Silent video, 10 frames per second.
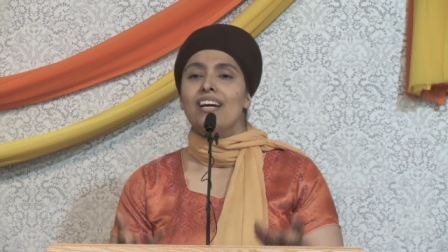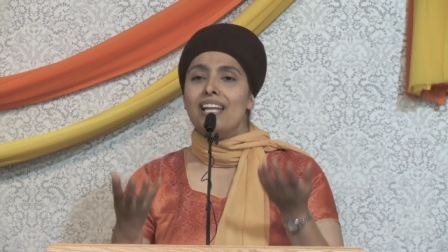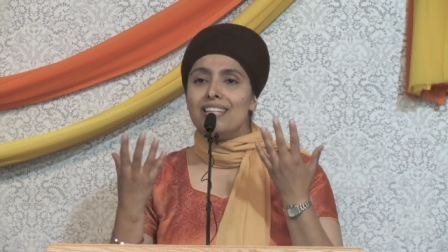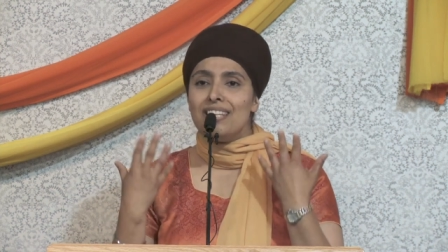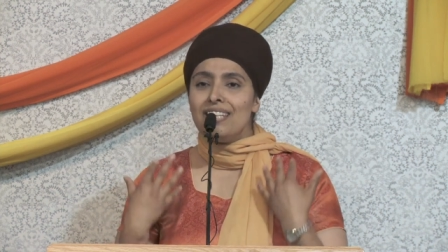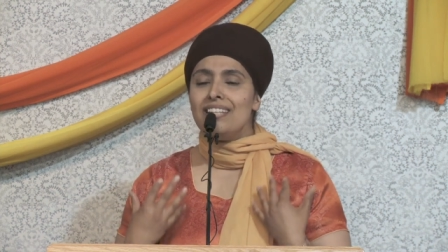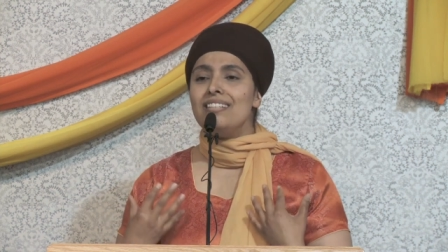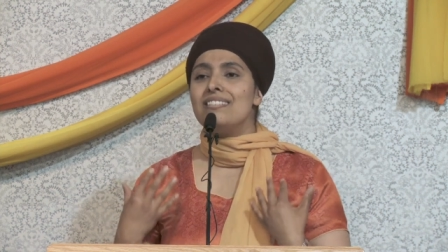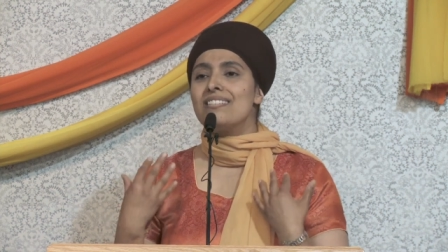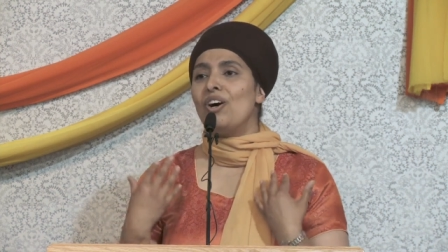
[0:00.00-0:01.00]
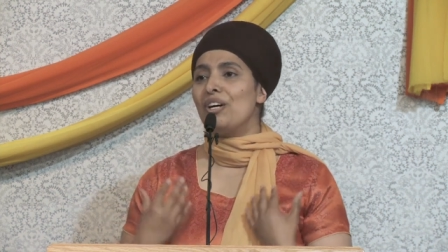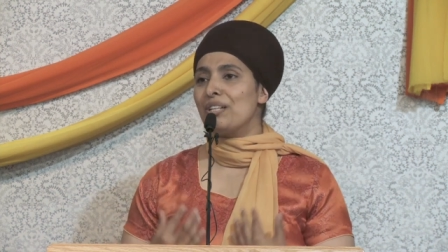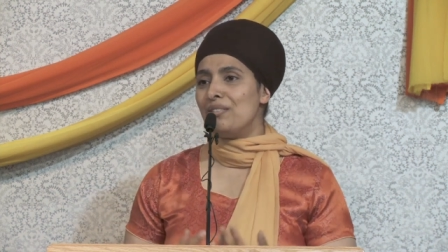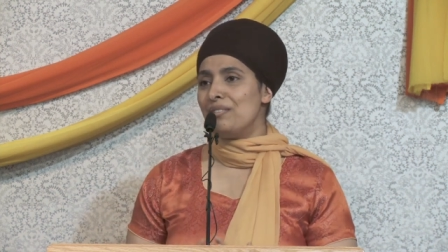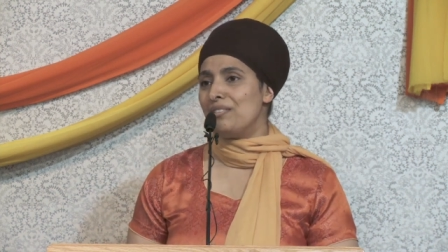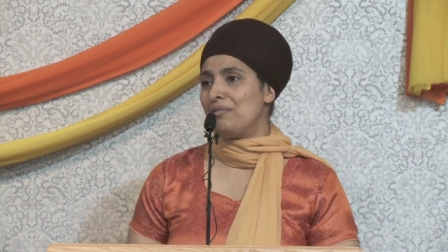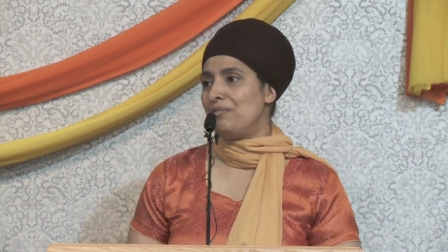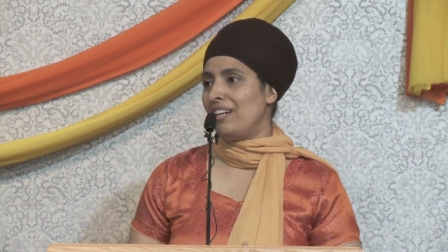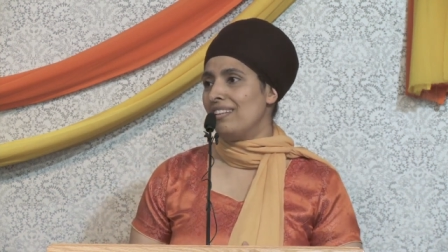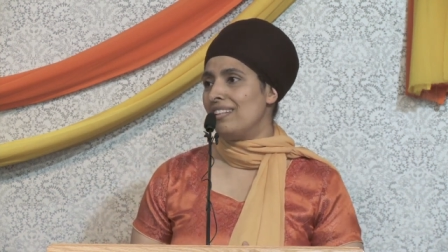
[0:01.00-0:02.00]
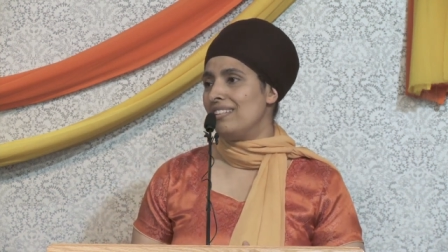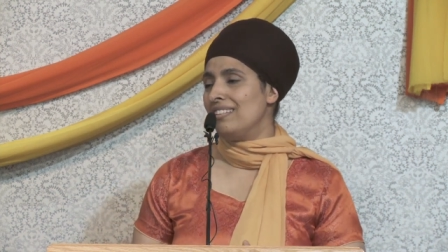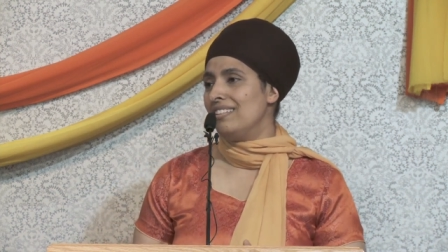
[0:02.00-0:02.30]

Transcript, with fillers: And these articles of faith